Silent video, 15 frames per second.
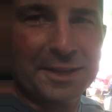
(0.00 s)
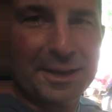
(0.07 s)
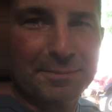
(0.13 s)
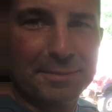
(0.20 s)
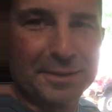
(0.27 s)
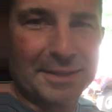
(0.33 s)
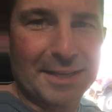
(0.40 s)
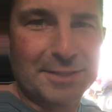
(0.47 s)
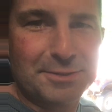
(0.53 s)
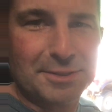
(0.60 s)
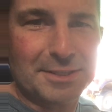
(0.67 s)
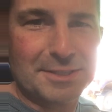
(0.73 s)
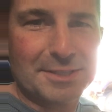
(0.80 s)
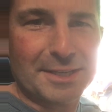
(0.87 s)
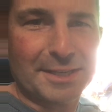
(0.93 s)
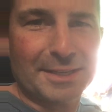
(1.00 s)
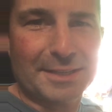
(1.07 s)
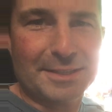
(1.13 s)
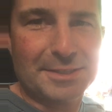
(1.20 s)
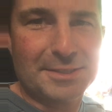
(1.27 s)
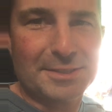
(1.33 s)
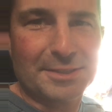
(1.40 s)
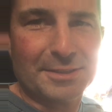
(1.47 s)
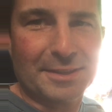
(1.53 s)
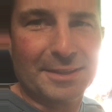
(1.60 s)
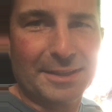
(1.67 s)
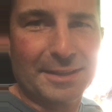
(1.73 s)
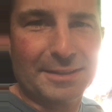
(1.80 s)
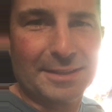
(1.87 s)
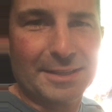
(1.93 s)
that, but that's what they say it is. So
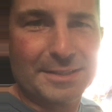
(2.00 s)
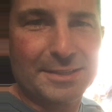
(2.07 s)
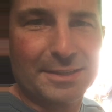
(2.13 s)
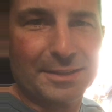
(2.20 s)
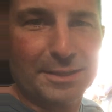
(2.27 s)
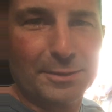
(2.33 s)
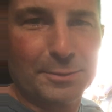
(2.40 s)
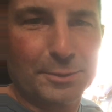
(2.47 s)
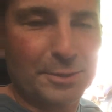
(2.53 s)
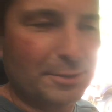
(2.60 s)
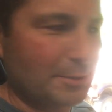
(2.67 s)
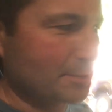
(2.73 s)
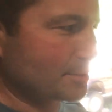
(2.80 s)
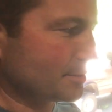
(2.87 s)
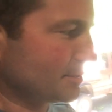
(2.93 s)
that's how that works.